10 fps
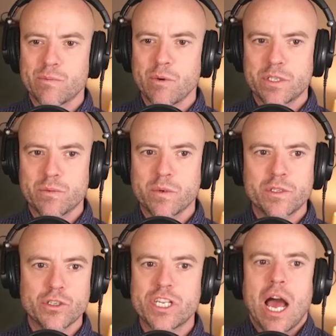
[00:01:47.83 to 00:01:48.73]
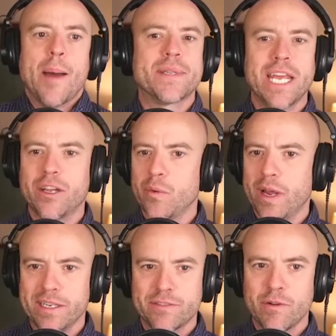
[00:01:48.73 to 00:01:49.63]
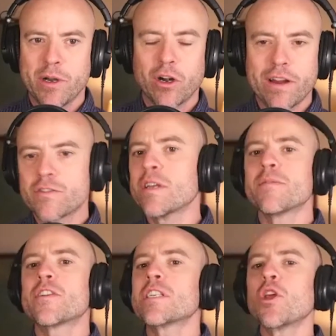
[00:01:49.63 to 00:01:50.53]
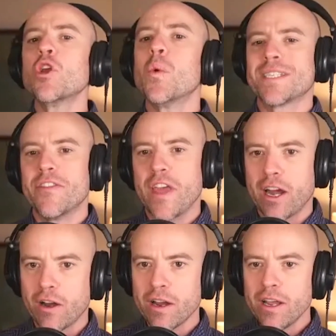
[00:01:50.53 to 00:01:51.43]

What was what was your top takeaways from NRA? For some for somebody who wasn't there.